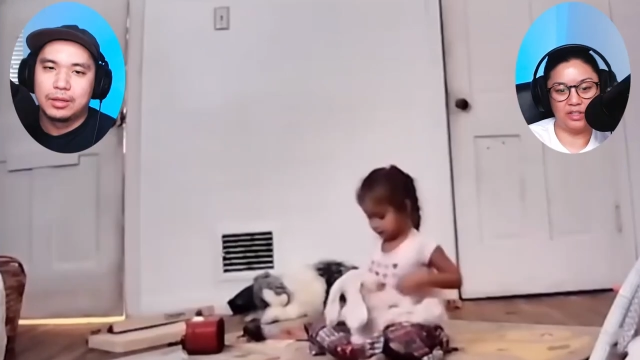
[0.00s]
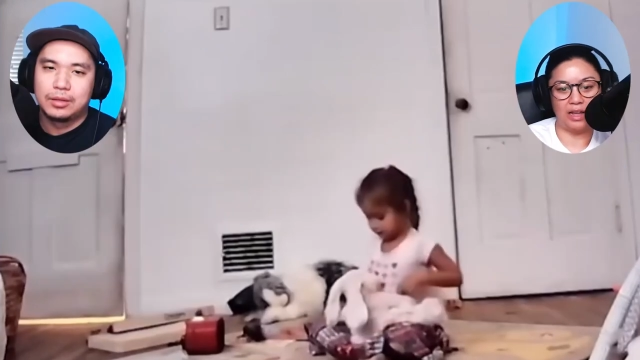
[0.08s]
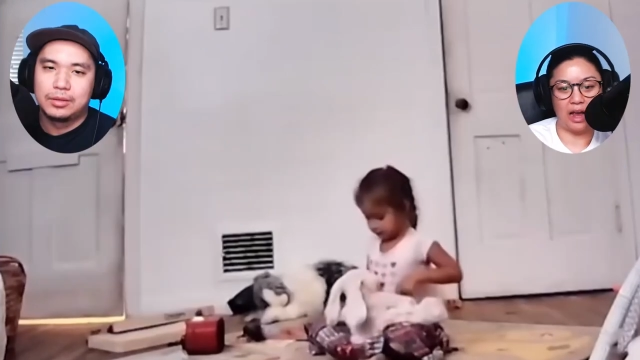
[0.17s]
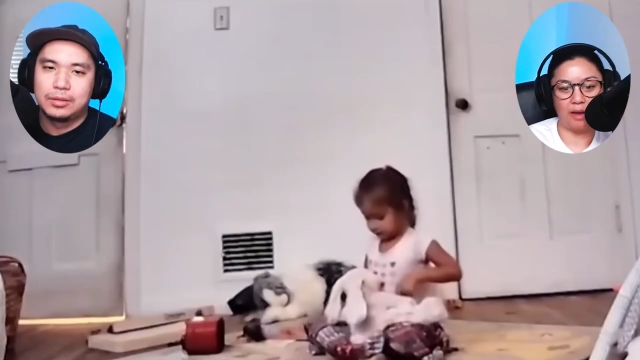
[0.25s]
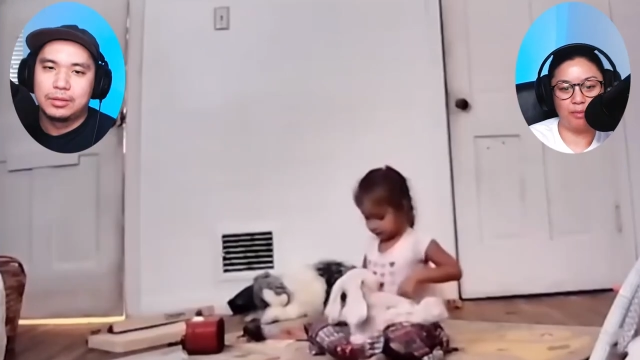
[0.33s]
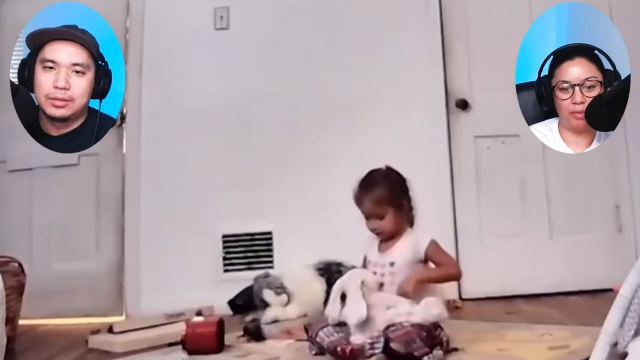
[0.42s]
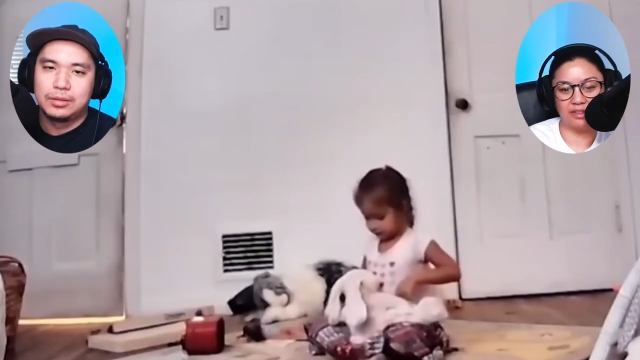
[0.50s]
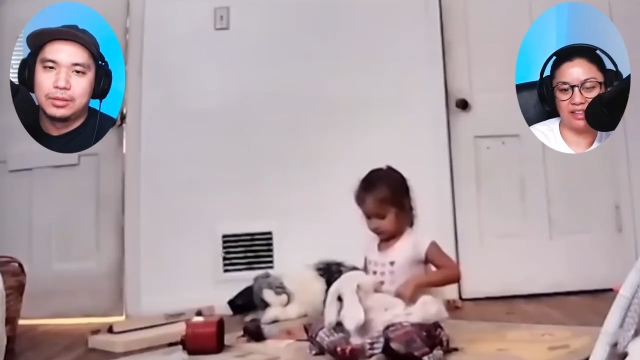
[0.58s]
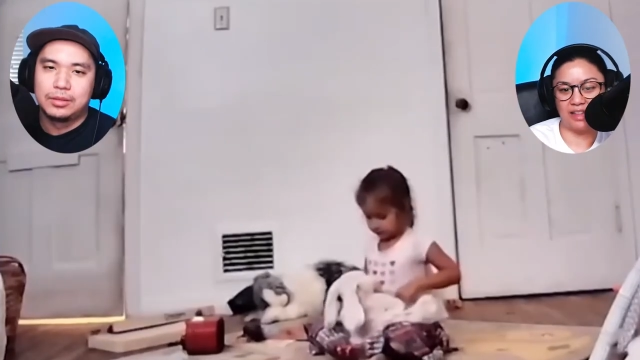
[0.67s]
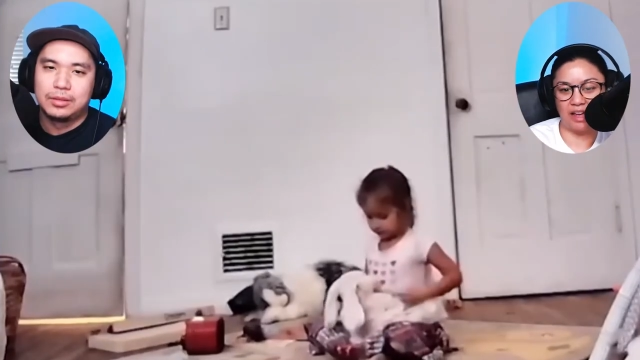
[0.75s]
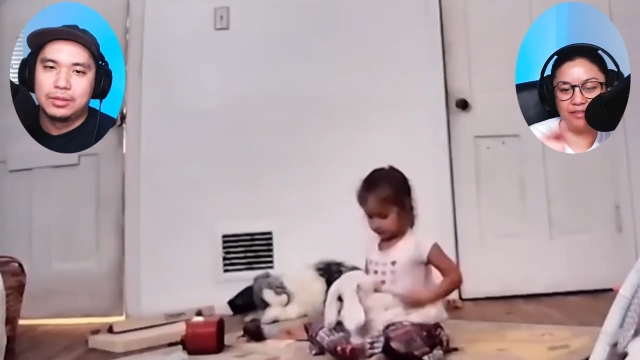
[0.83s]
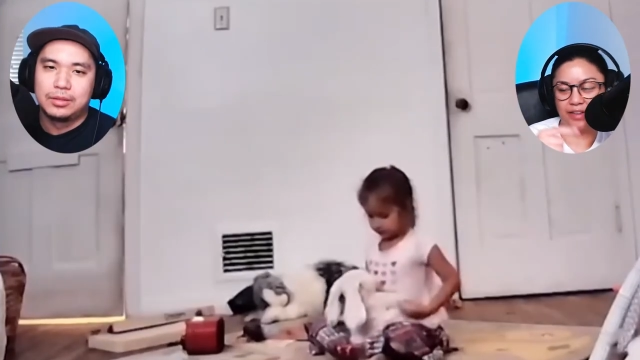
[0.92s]
Speaker 1: The eyeballs
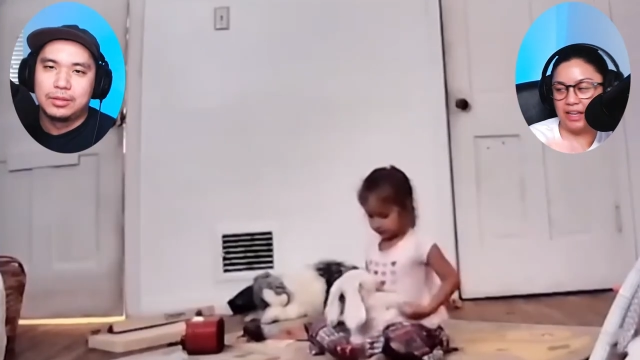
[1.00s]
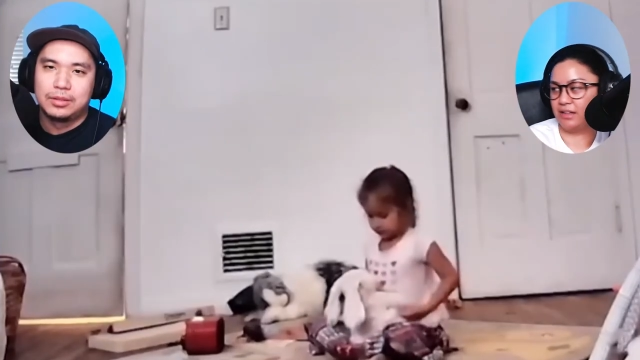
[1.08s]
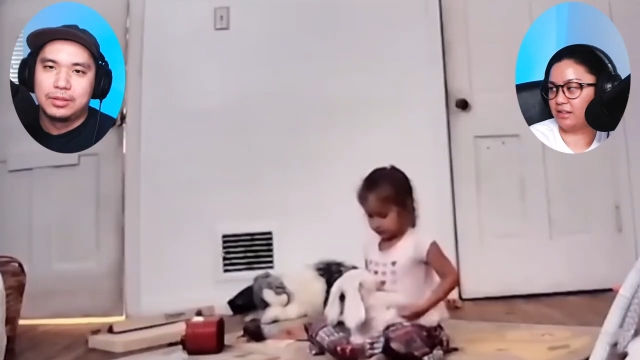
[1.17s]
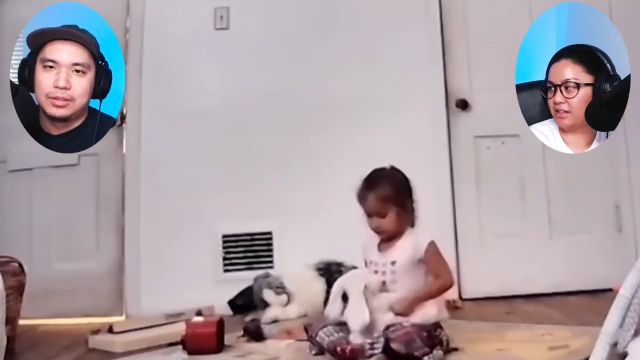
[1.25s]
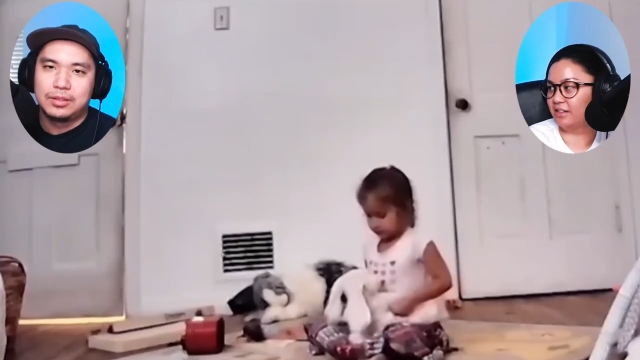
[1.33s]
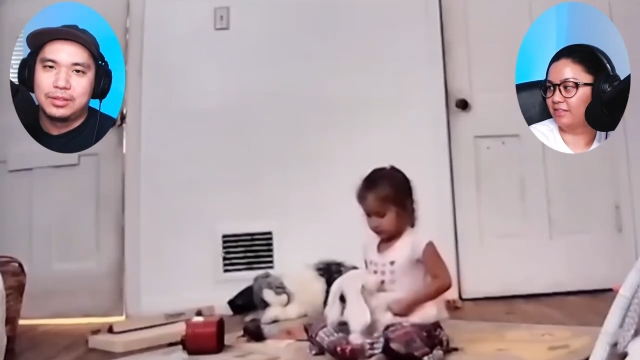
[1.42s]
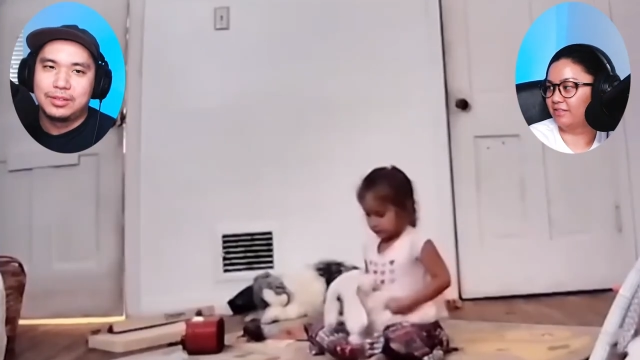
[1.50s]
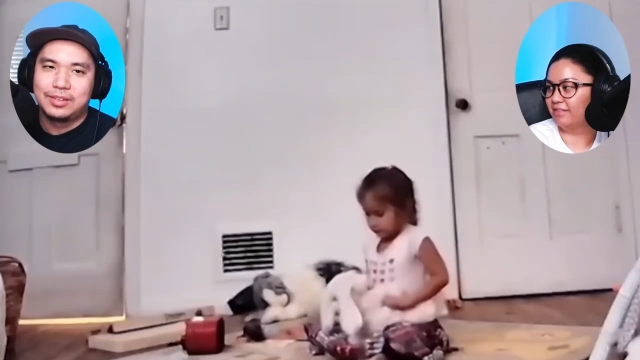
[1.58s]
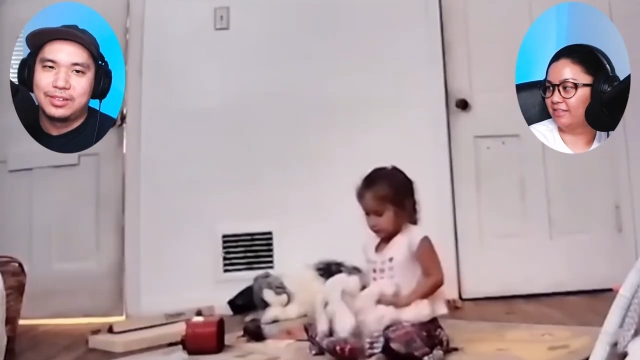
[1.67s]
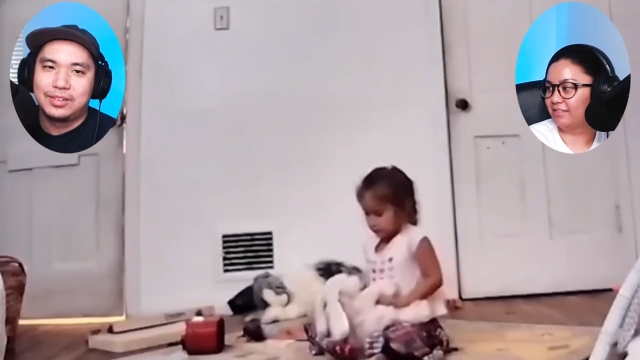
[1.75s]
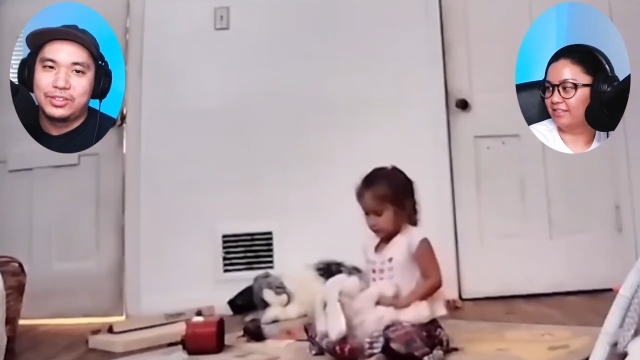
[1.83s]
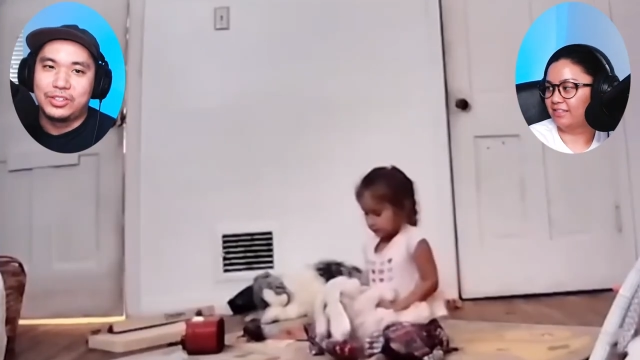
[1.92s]
in that vent.
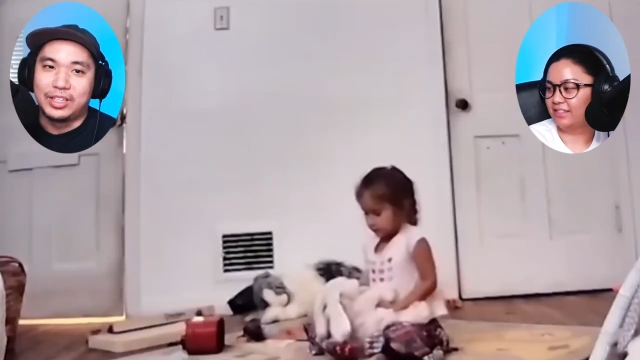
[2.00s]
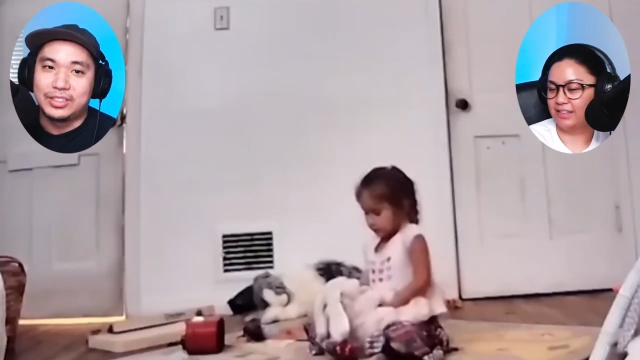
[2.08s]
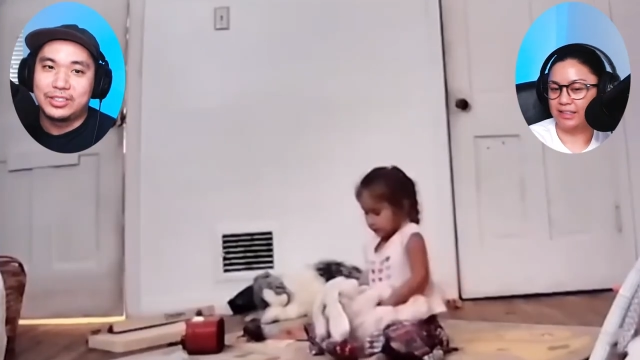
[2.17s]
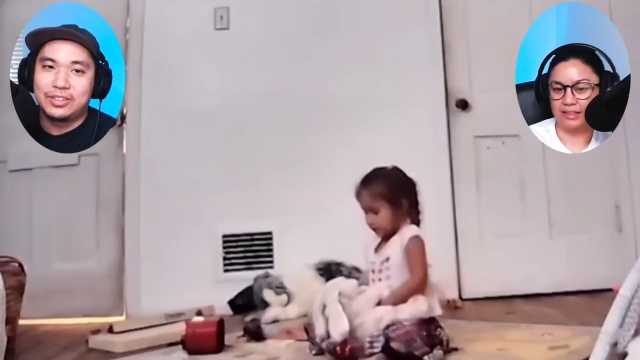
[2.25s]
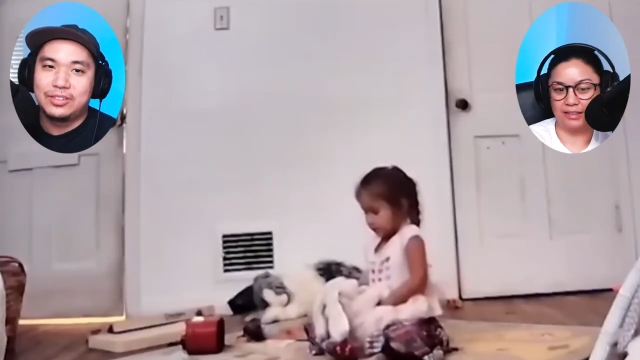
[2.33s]
Think so?